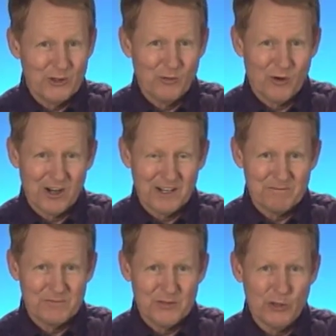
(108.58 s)
you want,
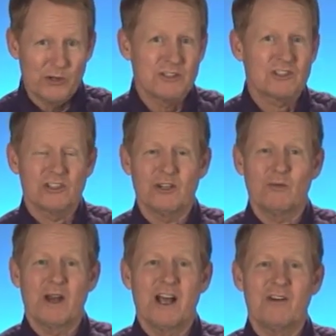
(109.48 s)
you can sit
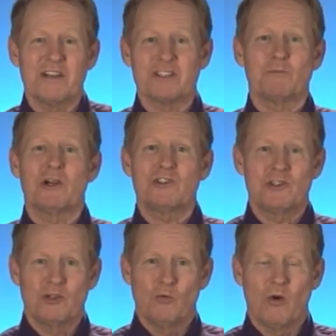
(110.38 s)
around as much
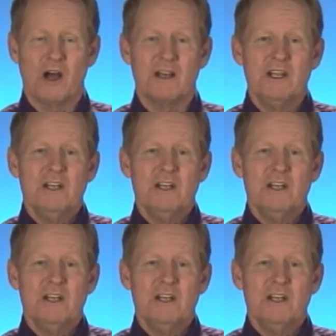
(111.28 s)
as you want,